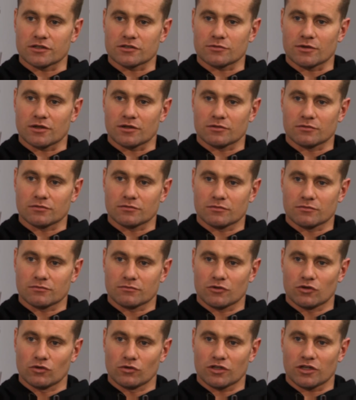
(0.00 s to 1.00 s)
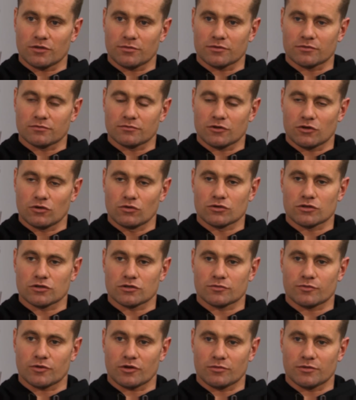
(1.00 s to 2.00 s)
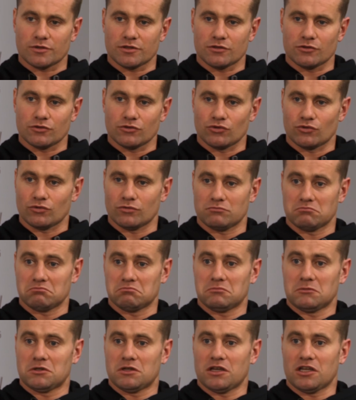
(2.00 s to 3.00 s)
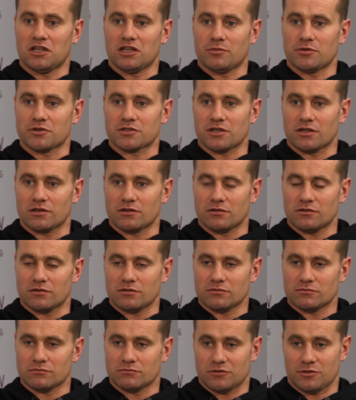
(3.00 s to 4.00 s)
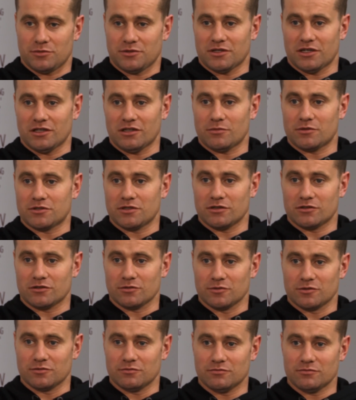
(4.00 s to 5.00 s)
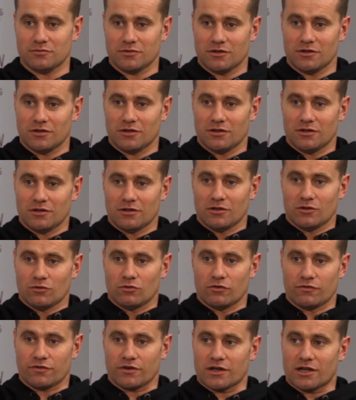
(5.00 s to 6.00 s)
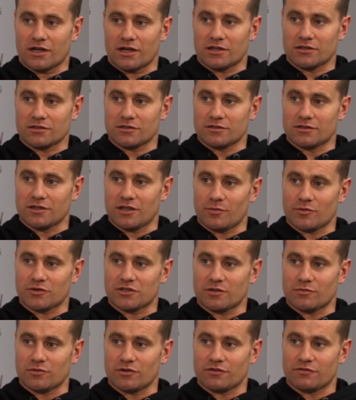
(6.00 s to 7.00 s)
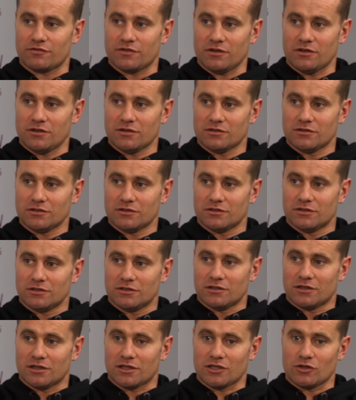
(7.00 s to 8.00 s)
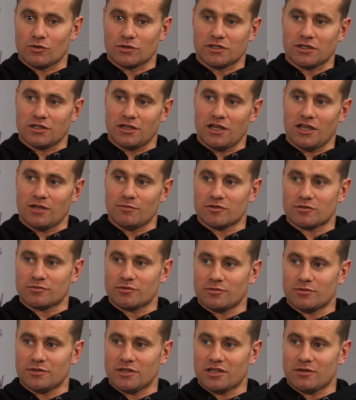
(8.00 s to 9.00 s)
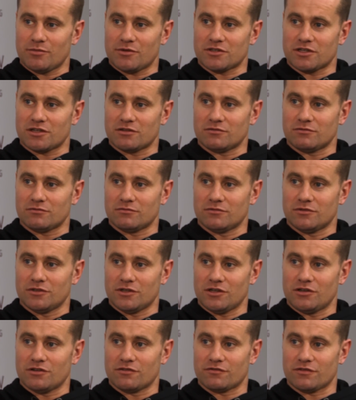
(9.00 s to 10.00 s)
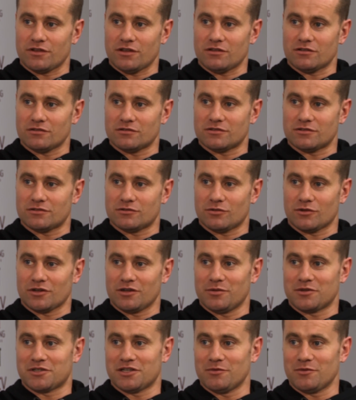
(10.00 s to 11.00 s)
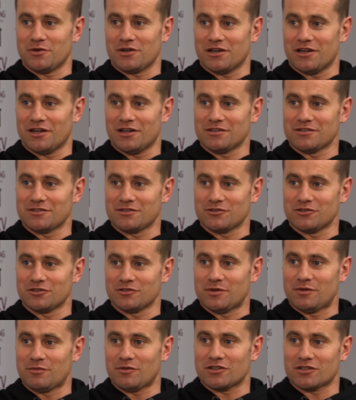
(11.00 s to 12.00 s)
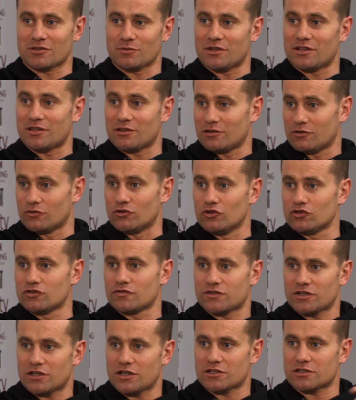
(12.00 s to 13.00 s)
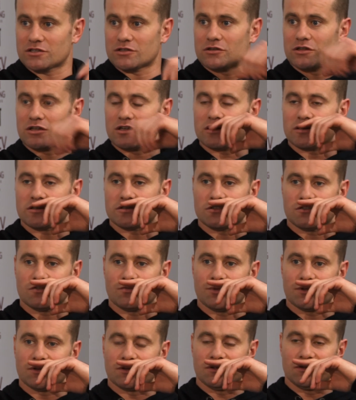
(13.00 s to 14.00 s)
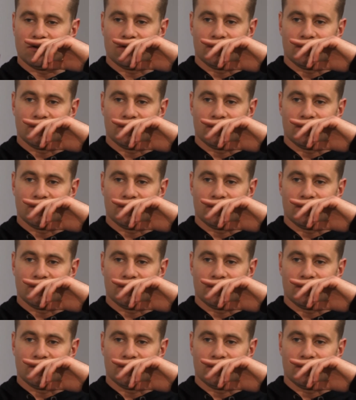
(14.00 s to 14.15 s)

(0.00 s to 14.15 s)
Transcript: as well, goalkeeping coaches probably do 80%, maybe 90% some of them with your hands and 10% with your feet. Mm. And you go into a game, it's probably 80% if you need your feet, yeah. 20% with your hands, you know what I mean? Because the way that the rules have yeah. changed and all that kind of stuff. But,